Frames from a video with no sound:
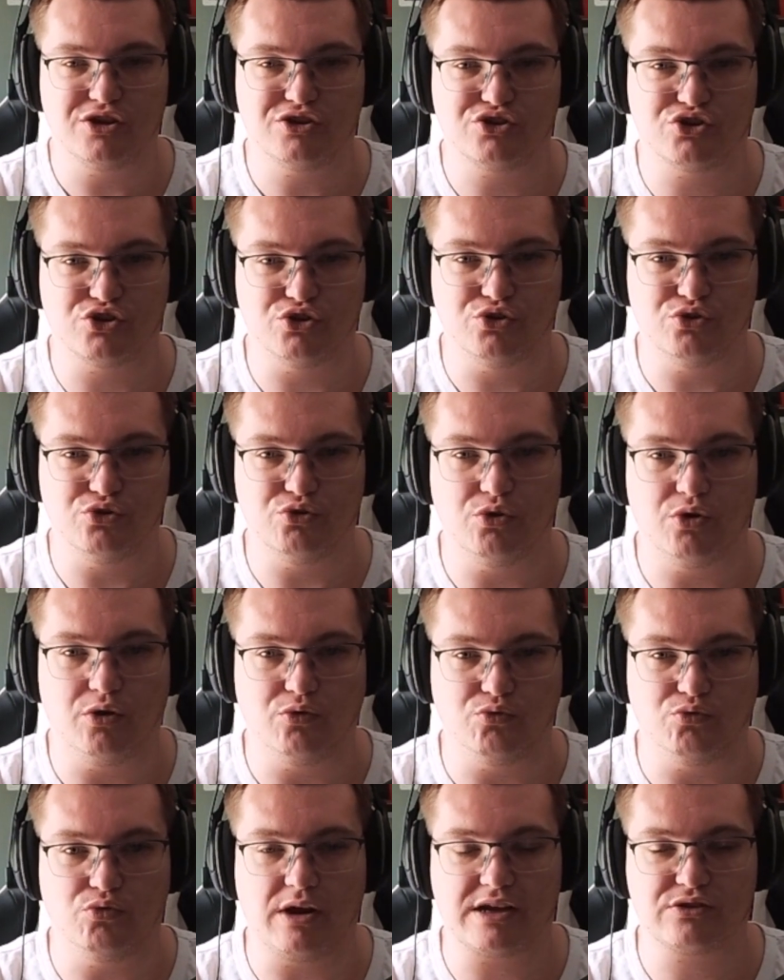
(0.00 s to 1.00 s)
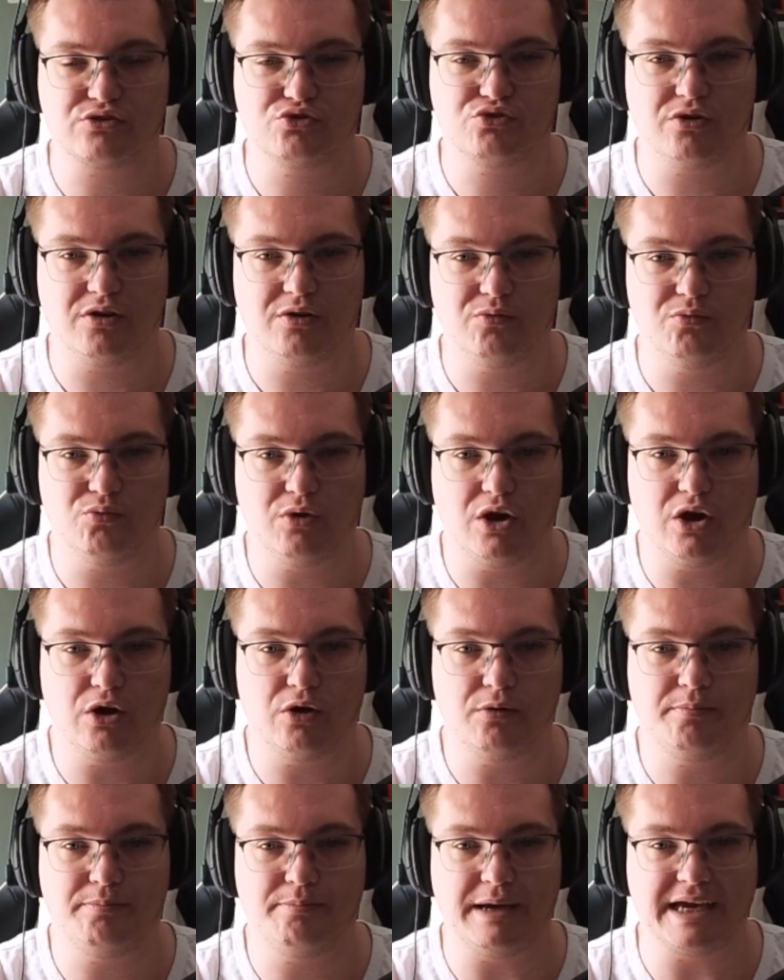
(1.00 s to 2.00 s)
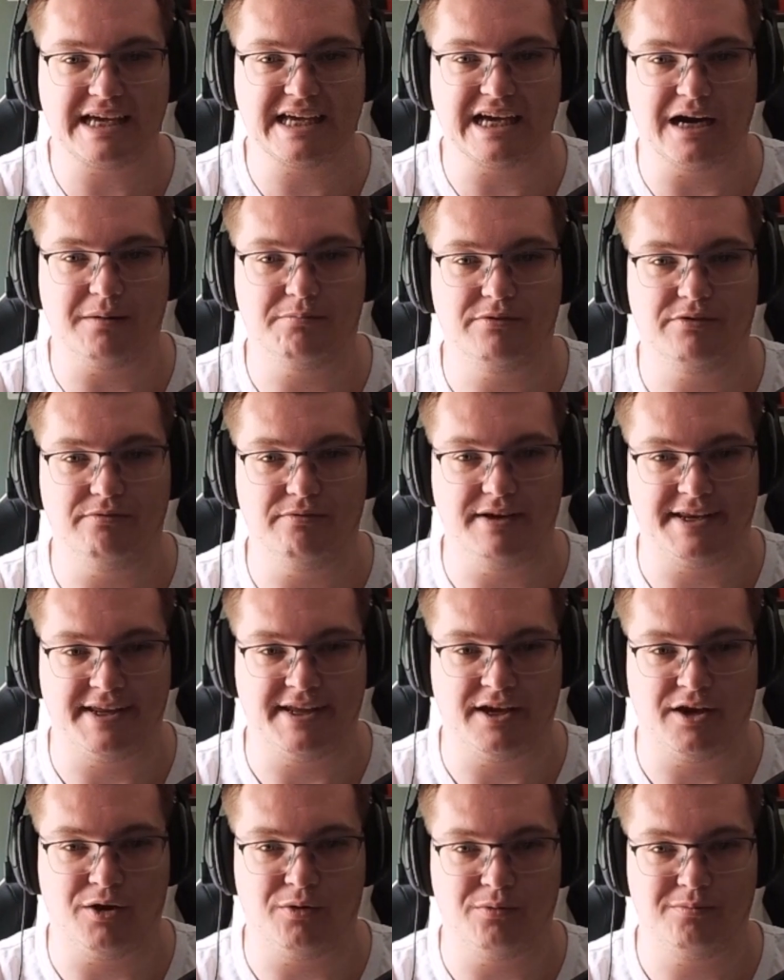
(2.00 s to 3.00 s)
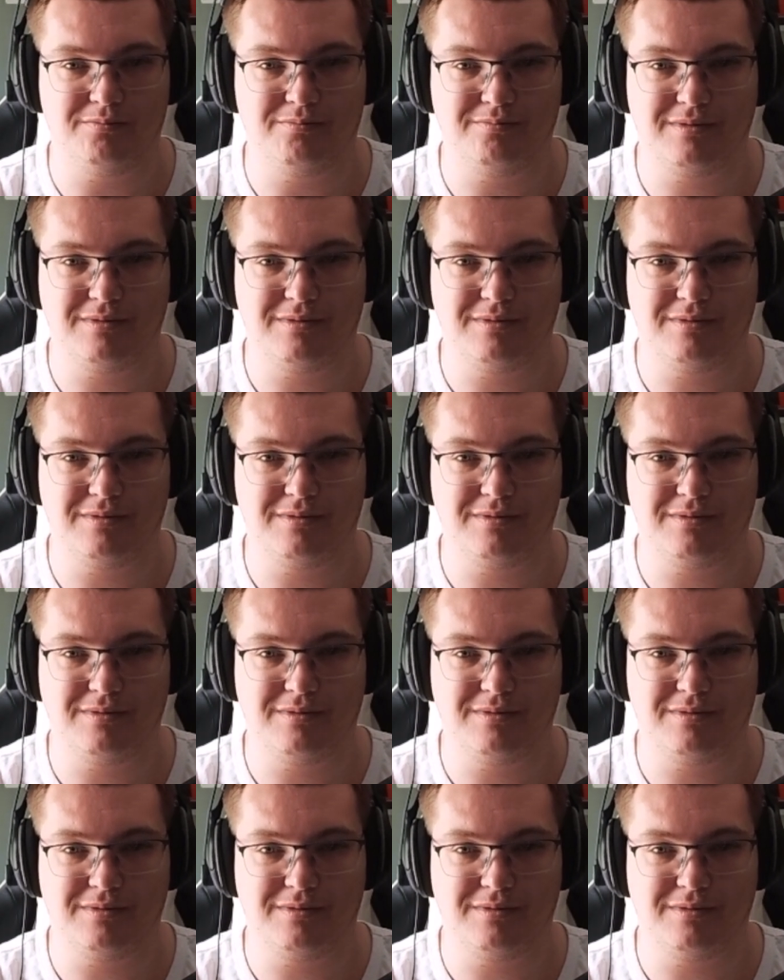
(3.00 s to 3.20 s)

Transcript: to Retro World Pickups video.